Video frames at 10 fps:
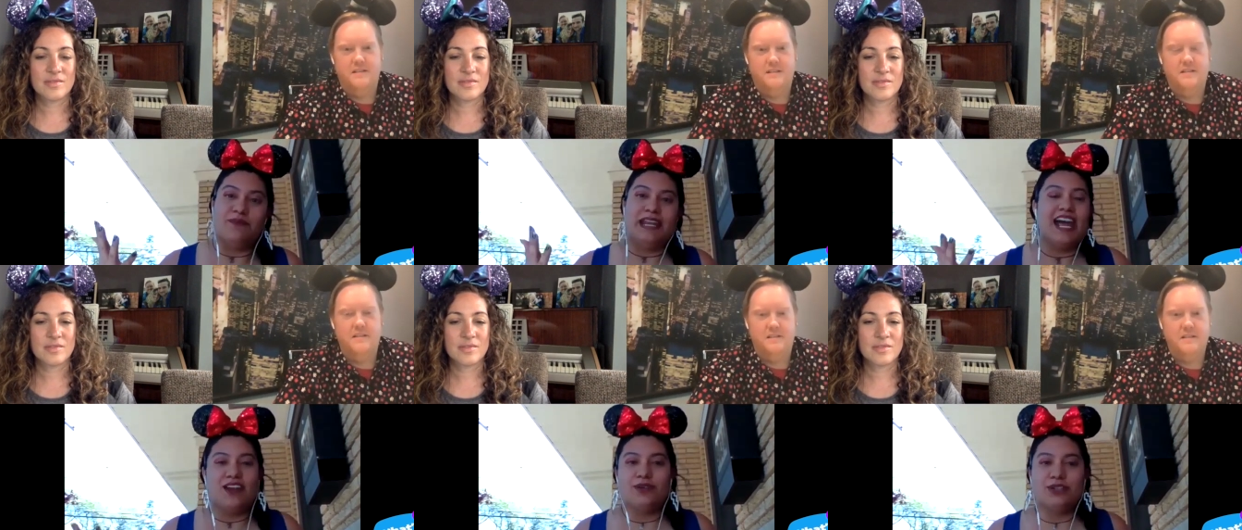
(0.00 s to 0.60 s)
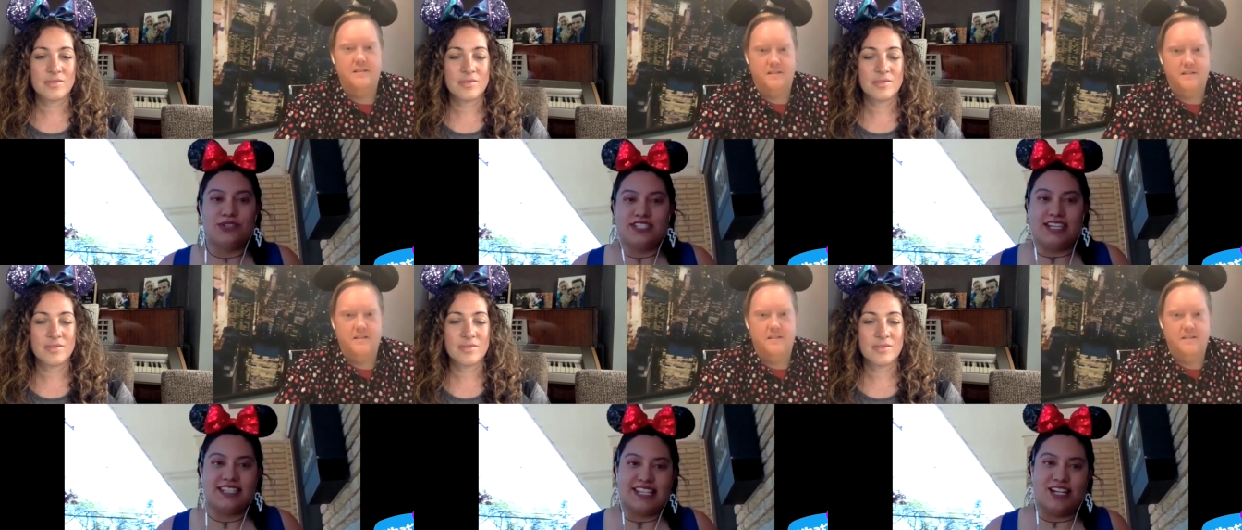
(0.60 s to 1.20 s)
Speaker 1: I mean, anyone who's
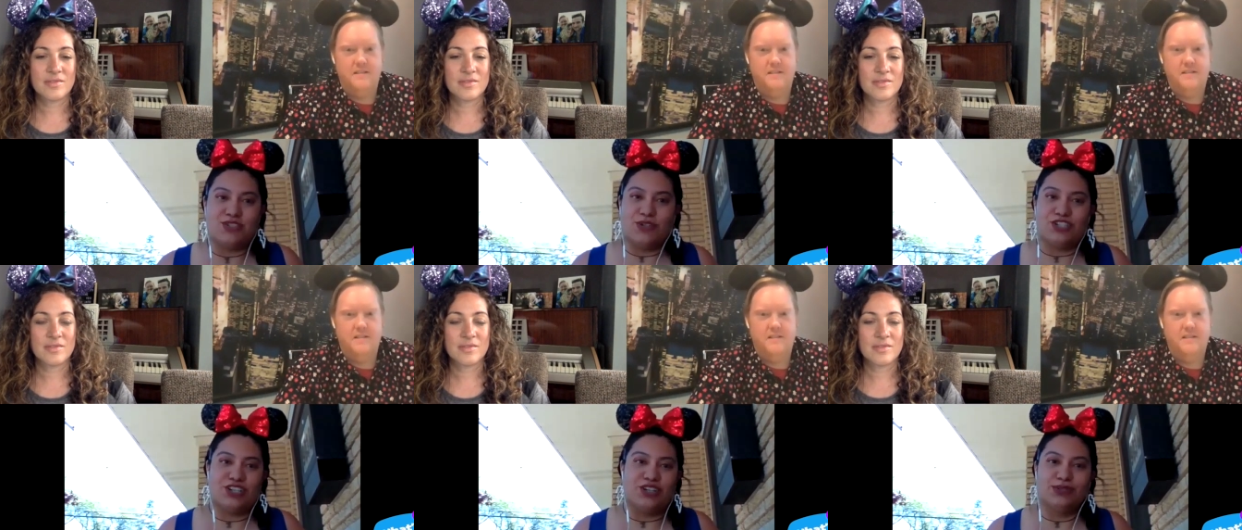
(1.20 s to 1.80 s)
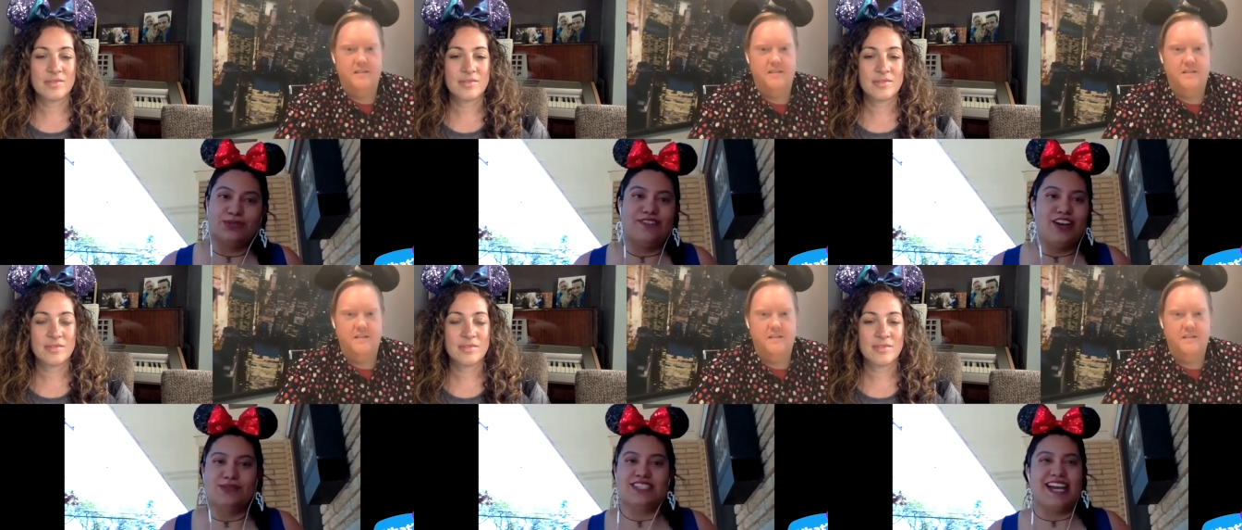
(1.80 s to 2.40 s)
seen a stage door show
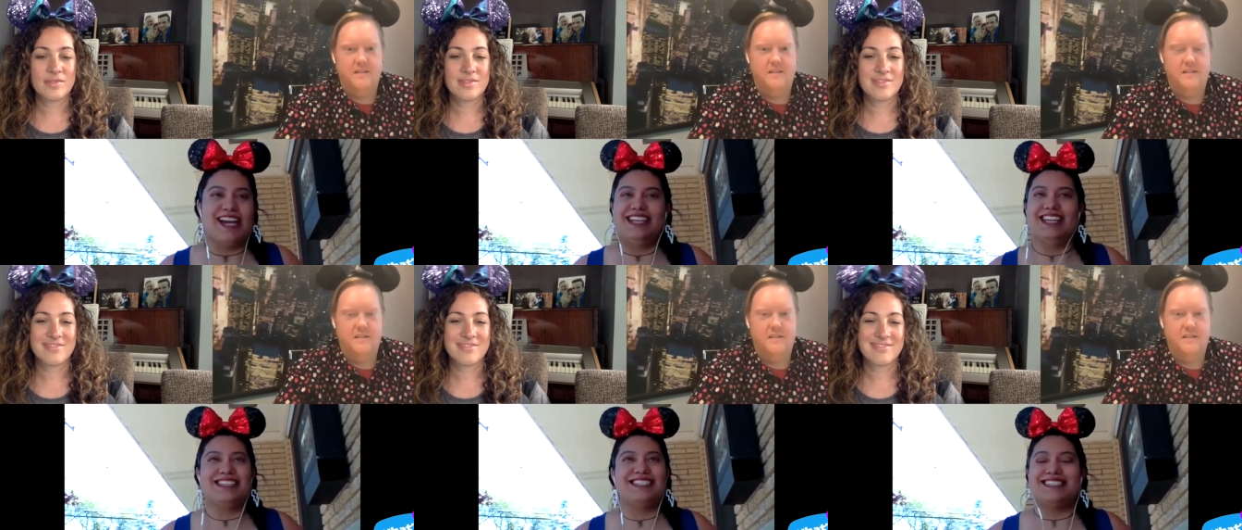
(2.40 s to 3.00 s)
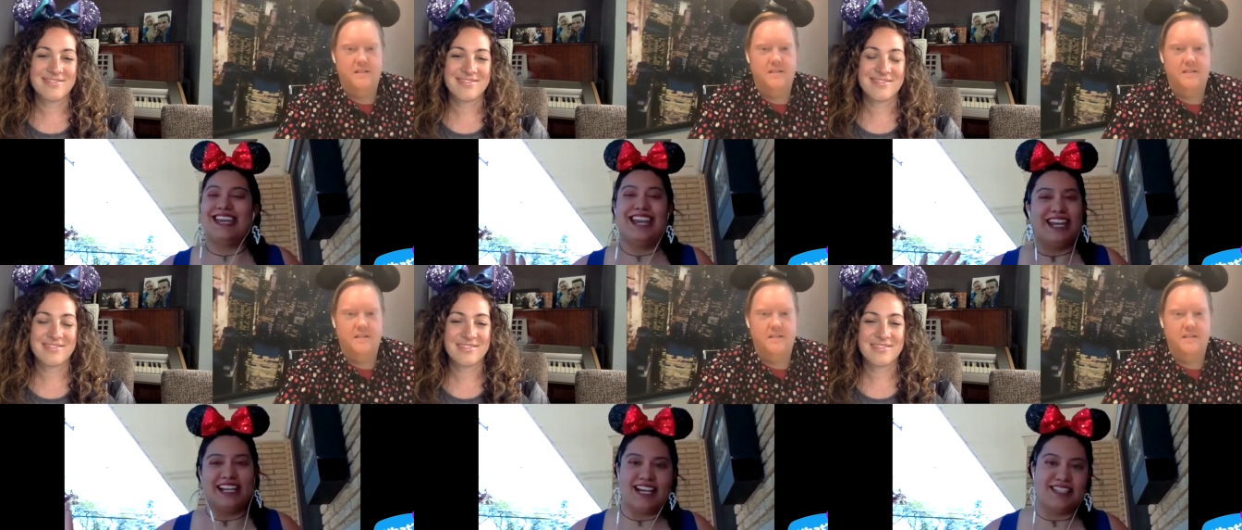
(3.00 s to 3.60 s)
knows that it's
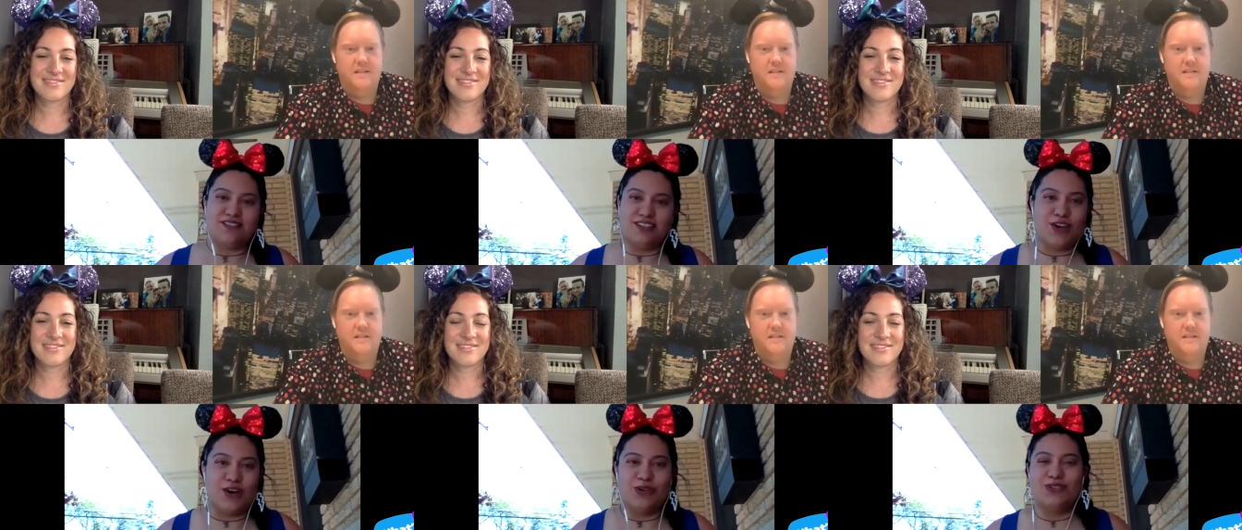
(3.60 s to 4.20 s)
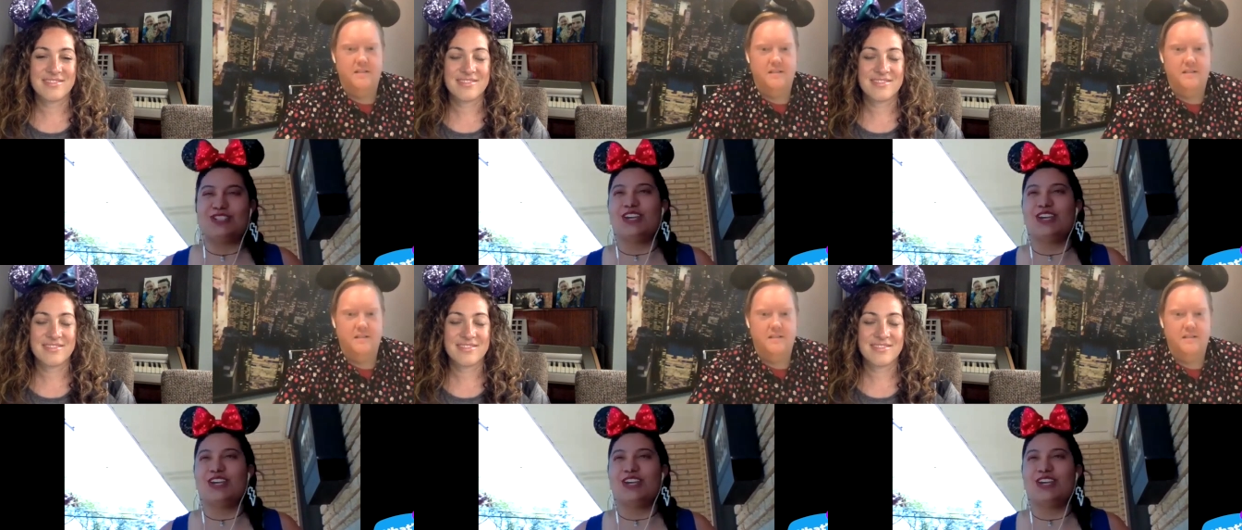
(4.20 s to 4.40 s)
in a class of its own.